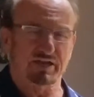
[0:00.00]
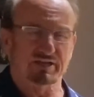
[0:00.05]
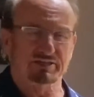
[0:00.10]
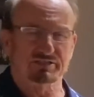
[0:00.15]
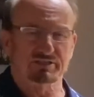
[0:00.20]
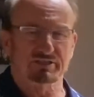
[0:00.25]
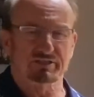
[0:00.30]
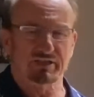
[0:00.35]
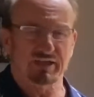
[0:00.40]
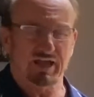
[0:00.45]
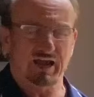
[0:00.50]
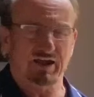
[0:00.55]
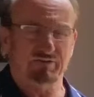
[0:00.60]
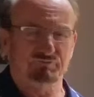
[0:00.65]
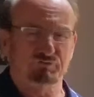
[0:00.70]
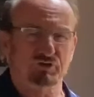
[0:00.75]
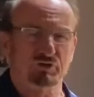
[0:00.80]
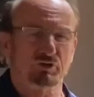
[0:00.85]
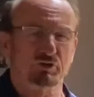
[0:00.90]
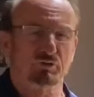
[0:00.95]
It's in the
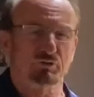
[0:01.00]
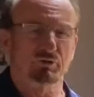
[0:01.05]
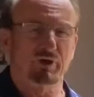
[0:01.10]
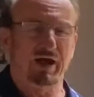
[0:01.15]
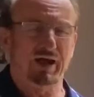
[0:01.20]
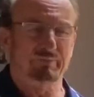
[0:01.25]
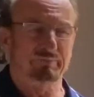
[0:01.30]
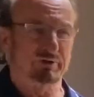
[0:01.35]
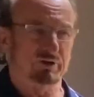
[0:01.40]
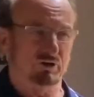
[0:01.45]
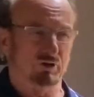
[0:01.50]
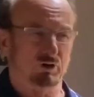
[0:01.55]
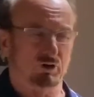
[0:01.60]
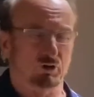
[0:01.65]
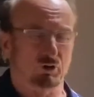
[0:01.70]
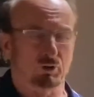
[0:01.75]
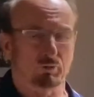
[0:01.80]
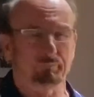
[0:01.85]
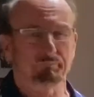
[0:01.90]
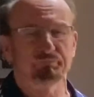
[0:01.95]
afternoon. I'm at
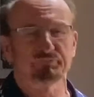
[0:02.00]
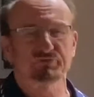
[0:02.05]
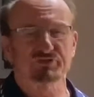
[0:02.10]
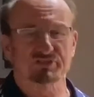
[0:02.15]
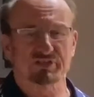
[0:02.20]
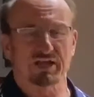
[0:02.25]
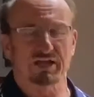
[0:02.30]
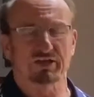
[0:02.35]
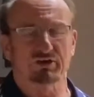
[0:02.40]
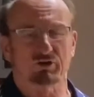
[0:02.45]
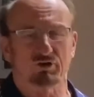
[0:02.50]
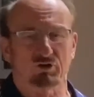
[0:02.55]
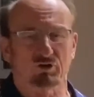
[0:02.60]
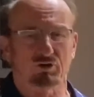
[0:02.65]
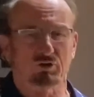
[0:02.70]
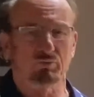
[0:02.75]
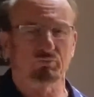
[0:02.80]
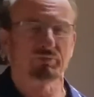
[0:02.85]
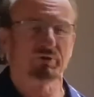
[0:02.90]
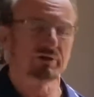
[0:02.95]
home, stay at
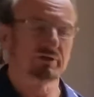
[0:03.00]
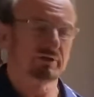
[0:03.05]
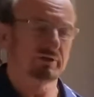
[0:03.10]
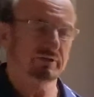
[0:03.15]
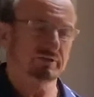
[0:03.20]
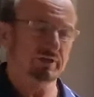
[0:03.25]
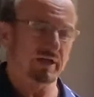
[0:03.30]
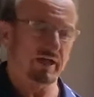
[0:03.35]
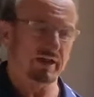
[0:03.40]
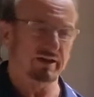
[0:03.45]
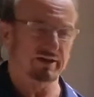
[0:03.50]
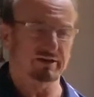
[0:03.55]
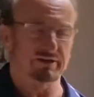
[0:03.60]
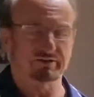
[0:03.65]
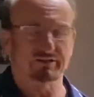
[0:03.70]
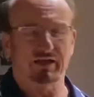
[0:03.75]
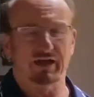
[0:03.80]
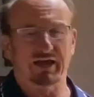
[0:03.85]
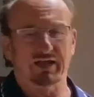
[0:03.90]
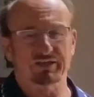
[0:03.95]
home, not in a
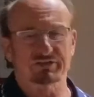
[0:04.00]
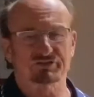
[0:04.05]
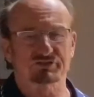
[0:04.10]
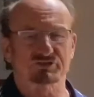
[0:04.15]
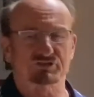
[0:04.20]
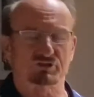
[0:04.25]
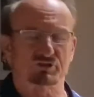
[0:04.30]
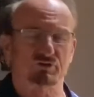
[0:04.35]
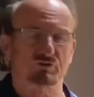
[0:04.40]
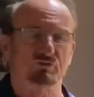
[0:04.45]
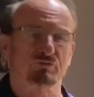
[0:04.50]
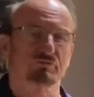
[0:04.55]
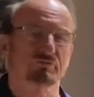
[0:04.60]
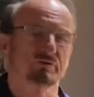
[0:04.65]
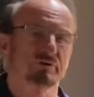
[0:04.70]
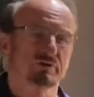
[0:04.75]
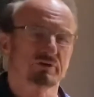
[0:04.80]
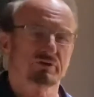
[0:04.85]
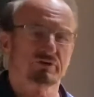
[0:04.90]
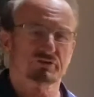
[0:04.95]
tie and a suit.
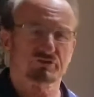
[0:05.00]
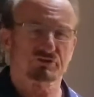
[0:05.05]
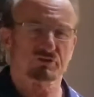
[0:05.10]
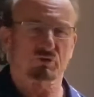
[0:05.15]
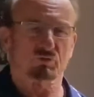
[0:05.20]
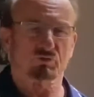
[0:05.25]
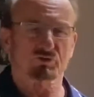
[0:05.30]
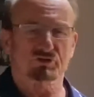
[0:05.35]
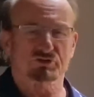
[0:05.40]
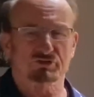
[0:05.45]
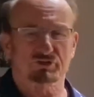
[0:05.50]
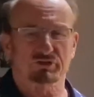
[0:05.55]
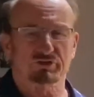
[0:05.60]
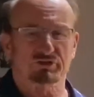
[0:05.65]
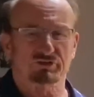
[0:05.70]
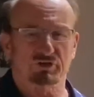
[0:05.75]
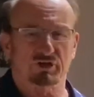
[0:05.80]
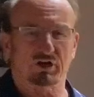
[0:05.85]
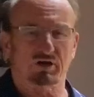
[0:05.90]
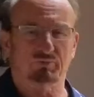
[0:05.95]
So we're just going to
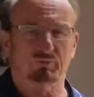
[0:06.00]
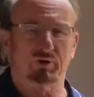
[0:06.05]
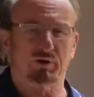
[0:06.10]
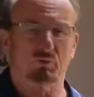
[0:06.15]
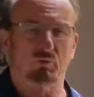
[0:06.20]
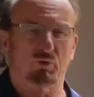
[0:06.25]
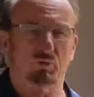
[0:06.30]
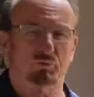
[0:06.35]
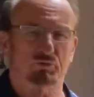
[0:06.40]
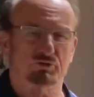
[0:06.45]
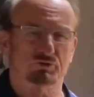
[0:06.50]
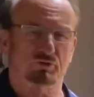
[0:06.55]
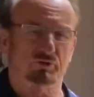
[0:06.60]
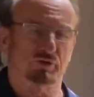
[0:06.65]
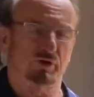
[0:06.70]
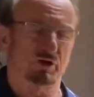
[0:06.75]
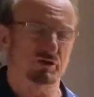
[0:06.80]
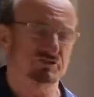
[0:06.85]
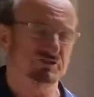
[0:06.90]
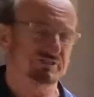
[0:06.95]
talk about what we're doing.
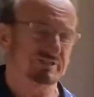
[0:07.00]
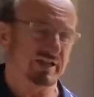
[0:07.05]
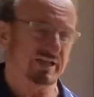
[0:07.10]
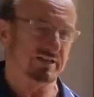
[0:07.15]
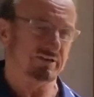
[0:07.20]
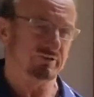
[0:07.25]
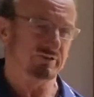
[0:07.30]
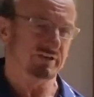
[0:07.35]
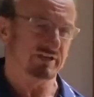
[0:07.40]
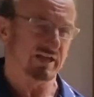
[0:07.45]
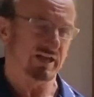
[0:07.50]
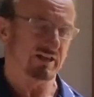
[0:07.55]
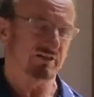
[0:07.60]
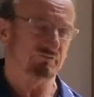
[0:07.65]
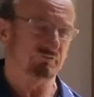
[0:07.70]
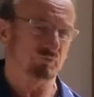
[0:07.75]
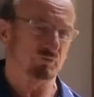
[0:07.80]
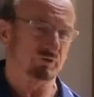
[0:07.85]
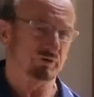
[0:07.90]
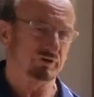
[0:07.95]
Our state here in
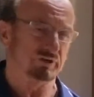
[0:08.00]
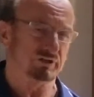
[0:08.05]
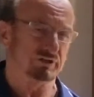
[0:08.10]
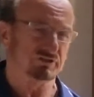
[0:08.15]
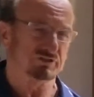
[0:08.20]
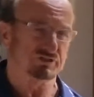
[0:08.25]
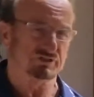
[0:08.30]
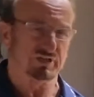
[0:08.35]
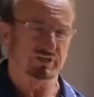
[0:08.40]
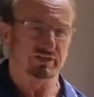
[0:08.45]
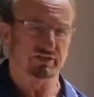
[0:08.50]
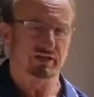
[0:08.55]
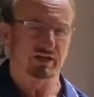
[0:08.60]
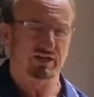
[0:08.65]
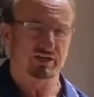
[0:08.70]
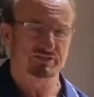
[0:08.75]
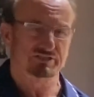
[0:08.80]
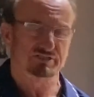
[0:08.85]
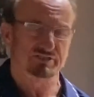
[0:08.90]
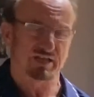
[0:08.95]
California is in
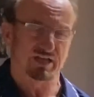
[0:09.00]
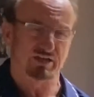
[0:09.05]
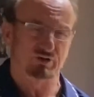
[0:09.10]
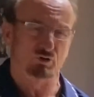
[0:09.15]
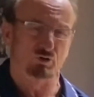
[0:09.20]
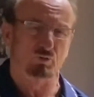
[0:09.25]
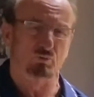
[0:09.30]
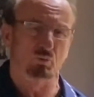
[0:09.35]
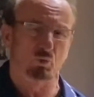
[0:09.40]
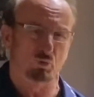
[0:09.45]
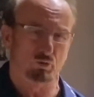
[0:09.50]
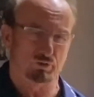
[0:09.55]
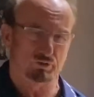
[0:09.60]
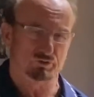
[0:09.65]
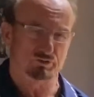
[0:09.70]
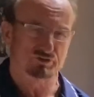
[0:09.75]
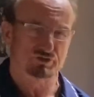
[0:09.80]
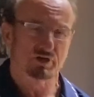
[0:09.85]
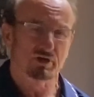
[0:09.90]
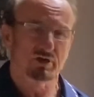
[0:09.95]
stay-at-home orders.